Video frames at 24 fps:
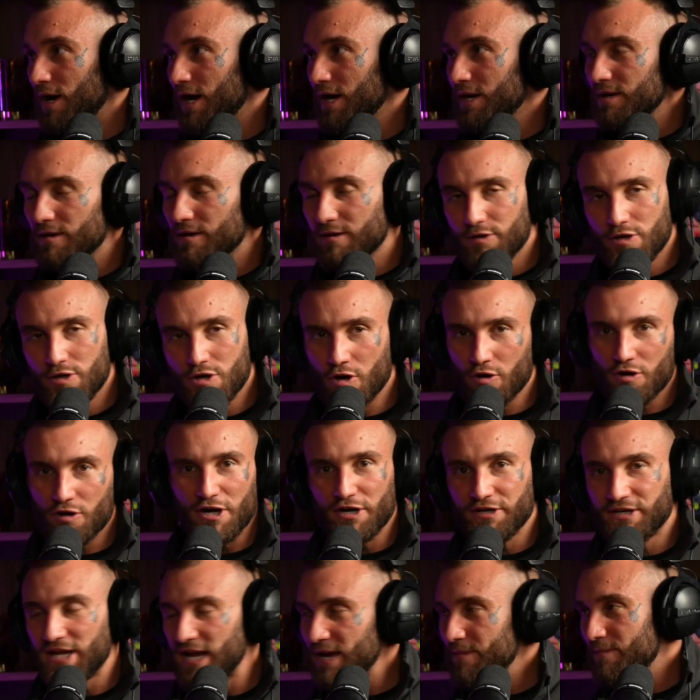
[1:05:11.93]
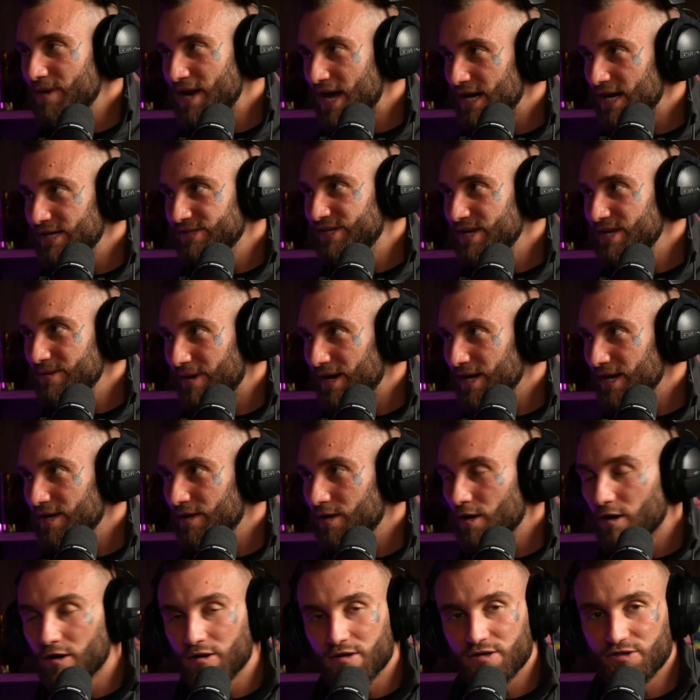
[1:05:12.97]
Right? Yeah. You're not going to demonize him, are
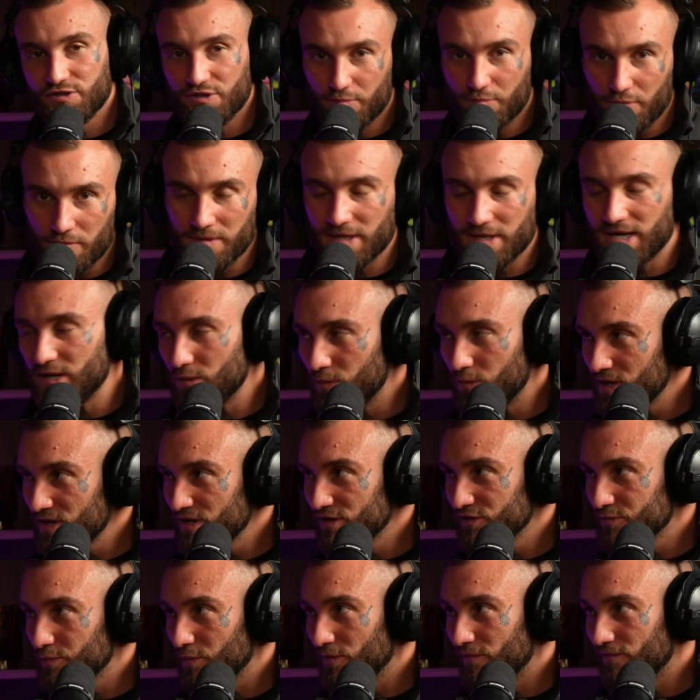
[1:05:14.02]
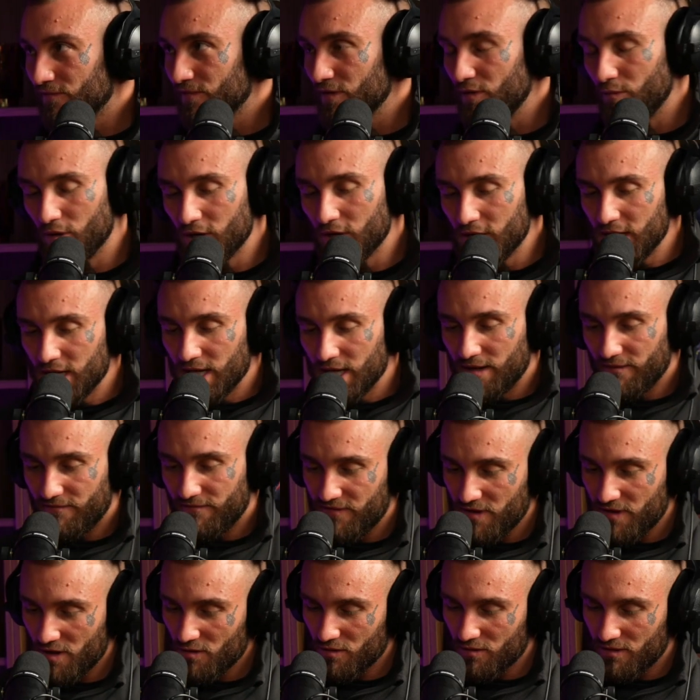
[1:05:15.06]
you? No, because you'll probably get your windows put through.
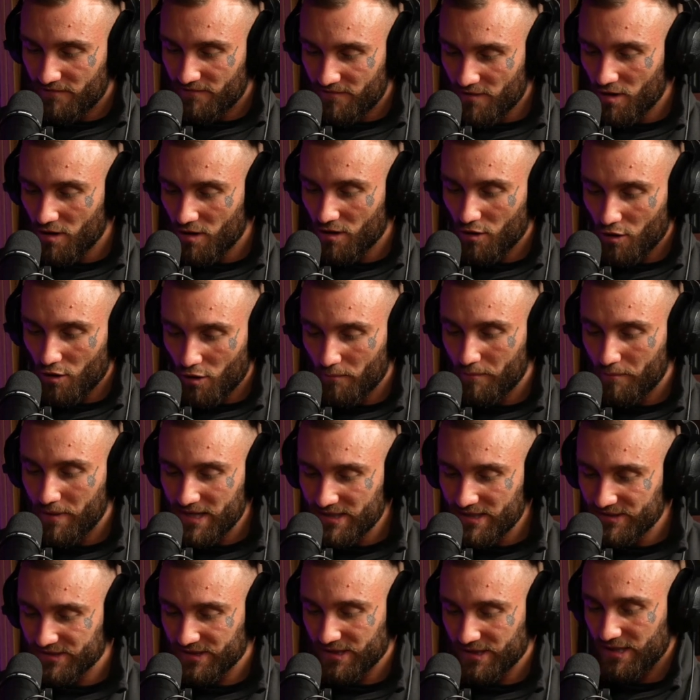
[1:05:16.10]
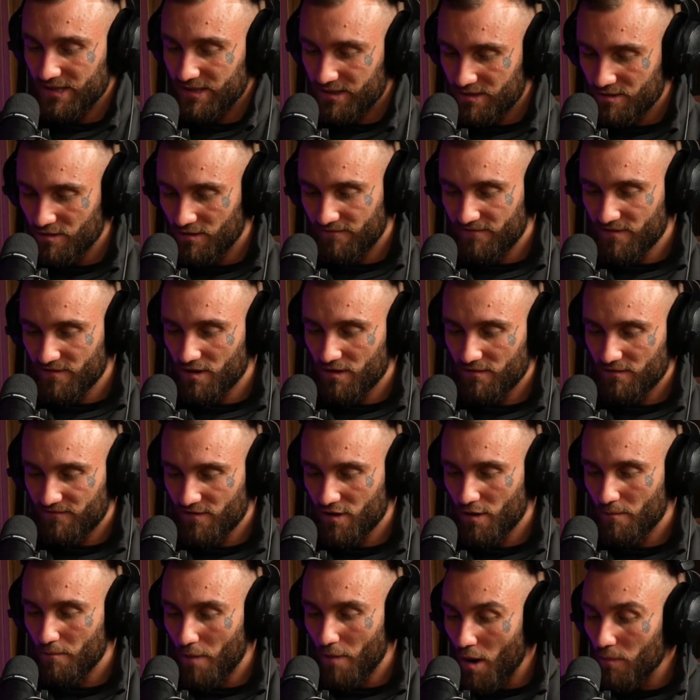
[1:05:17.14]
If you're obesely, you know, if
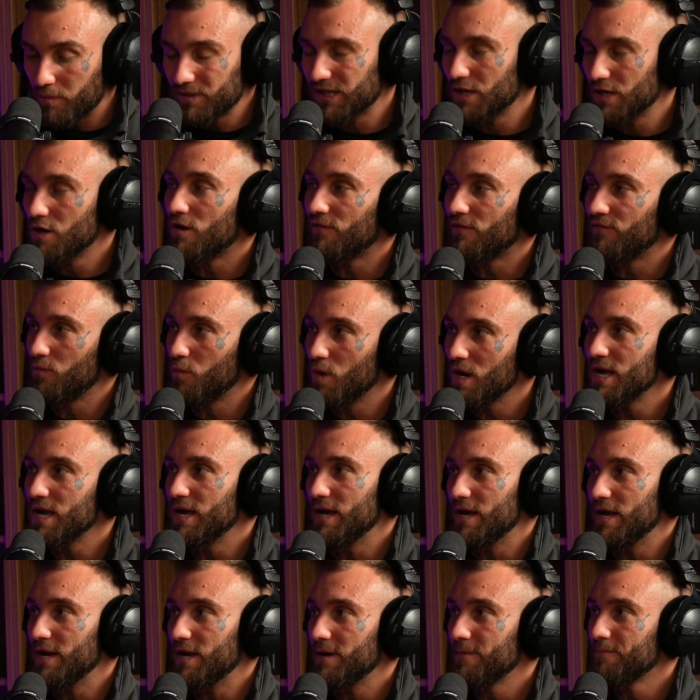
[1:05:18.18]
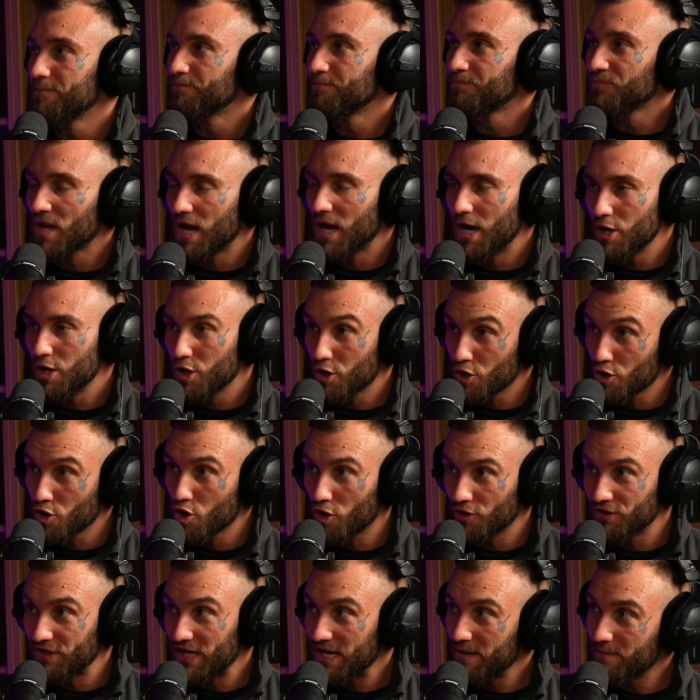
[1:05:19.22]
you're morbidly overweight, are you going to
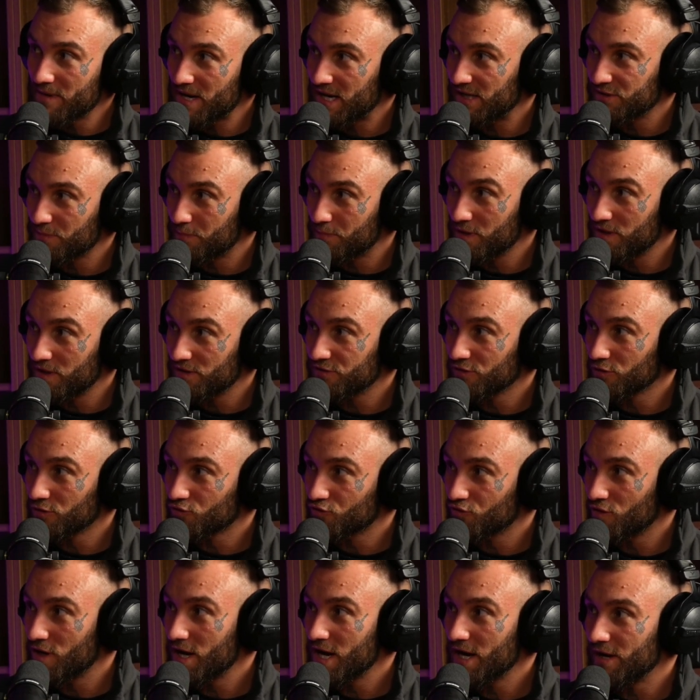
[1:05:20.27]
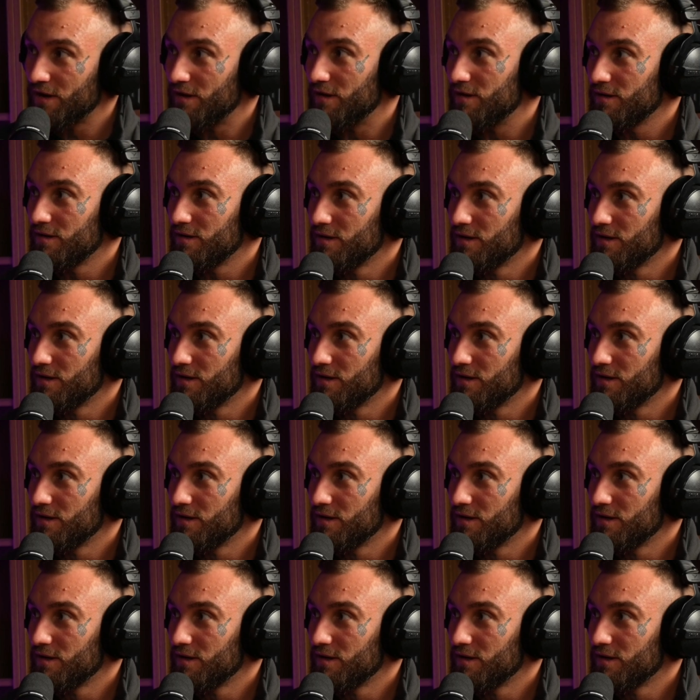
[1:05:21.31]
go demonize a personal trainer?